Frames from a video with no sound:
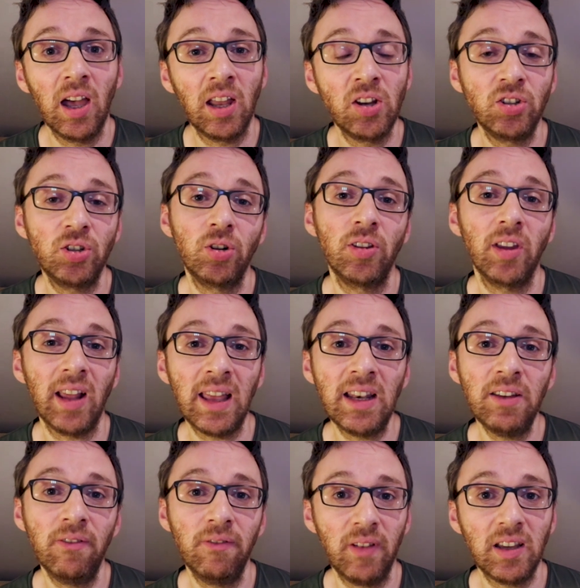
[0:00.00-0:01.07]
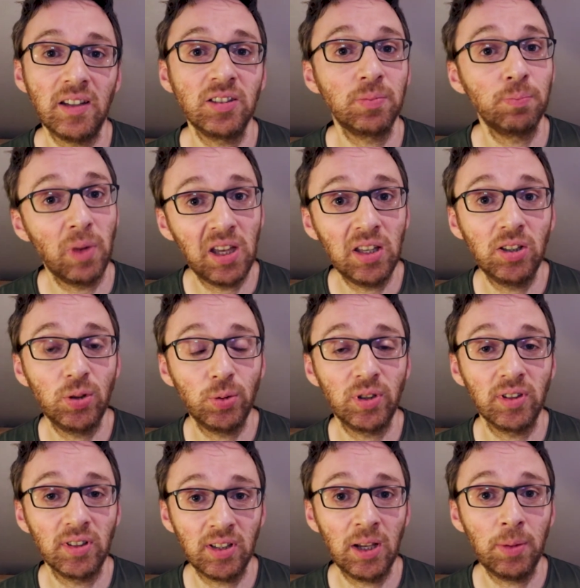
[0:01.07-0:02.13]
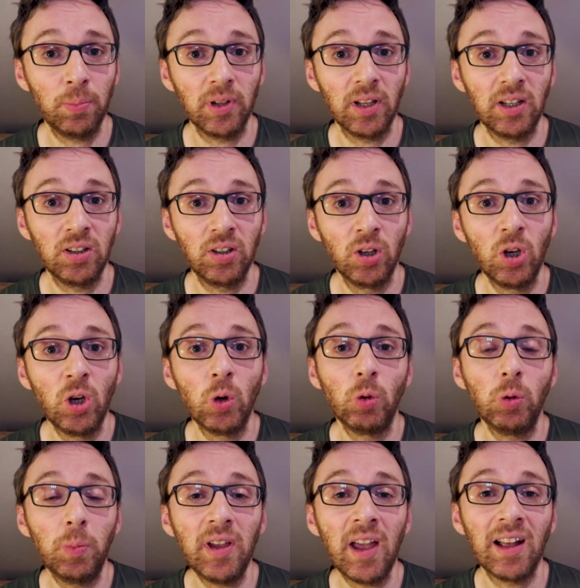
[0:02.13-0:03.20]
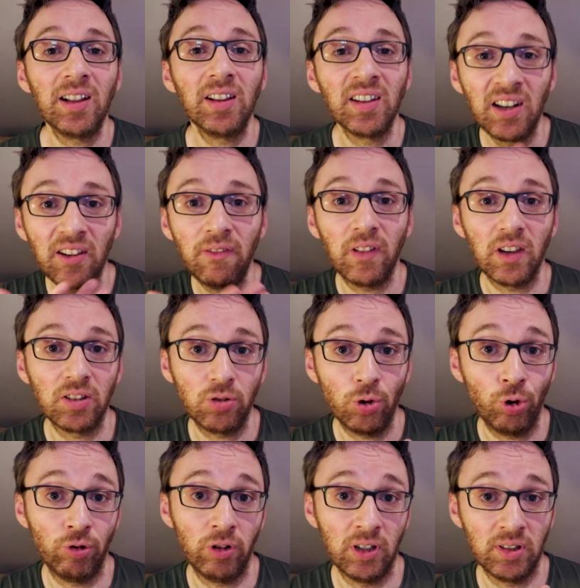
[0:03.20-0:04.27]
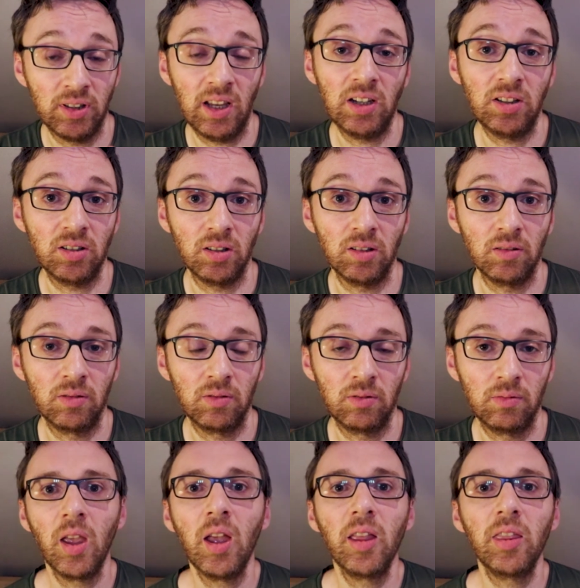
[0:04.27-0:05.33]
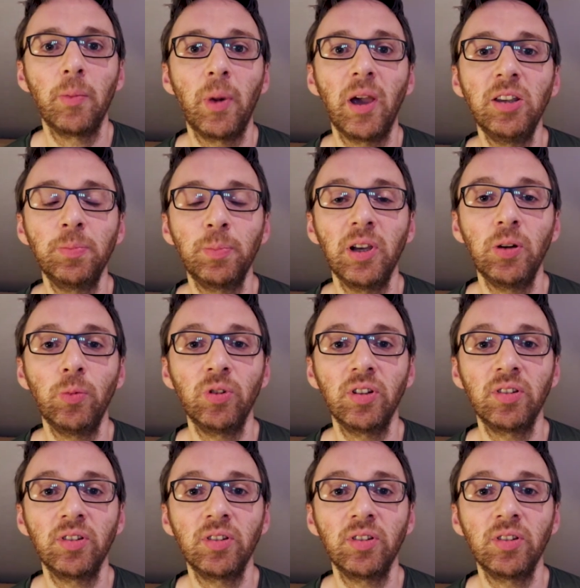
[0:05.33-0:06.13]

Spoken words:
and ensure that any face made using the template would be held in a fixed orientation. The base plate